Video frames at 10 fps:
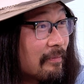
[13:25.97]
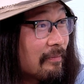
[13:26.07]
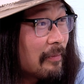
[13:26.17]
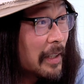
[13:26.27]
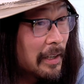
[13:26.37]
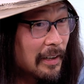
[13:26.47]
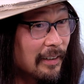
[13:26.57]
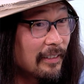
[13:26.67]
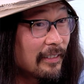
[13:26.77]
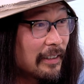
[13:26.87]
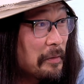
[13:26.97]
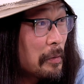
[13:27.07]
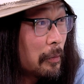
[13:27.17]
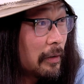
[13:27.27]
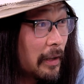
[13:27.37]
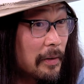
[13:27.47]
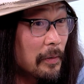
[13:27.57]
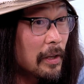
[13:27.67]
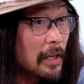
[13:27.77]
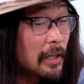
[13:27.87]
Yeah. I mean, what that
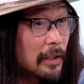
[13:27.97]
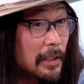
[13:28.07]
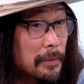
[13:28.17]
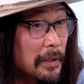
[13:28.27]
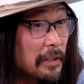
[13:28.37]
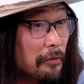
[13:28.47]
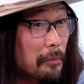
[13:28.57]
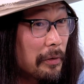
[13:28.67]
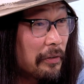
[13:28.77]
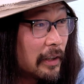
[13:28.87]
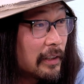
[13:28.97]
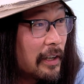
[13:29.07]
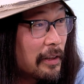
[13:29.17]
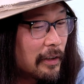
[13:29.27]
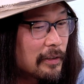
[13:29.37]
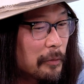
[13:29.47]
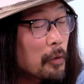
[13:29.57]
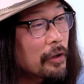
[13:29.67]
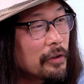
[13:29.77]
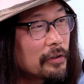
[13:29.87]
especially if you perfect it and then
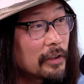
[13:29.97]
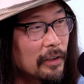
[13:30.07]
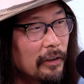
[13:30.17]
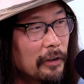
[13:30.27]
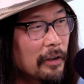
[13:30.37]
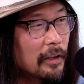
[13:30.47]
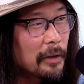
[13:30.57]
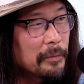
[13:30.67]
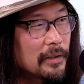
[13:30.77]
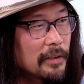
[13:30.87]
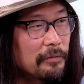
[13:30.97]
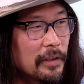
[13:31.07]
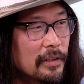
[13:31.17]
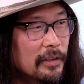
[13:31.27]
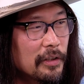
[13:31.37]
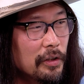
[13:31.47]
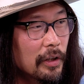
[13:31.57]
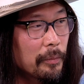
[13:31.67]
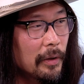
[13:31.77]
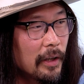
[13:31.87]
someone who's a southerner comes and visits you, you
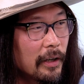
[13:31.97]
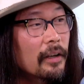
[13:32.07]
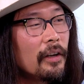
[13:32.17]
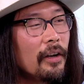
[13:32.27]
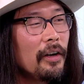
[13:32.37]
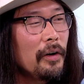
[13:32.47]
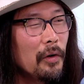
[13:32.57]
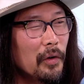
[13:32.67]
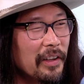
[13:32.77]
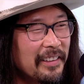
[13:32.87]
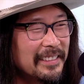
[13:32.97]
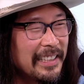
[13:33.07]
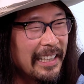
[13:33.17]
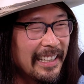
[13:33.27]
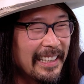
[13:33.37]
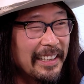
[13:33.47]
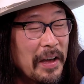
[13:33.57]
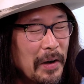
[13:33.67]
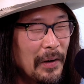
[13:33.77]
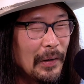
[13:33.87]
can be like, "Hold on a second.
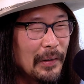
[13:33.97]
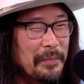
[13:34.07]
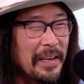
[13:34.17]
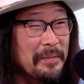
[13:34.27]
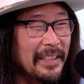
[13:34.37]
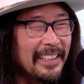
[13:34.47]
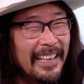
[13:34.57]
Hold my beer,"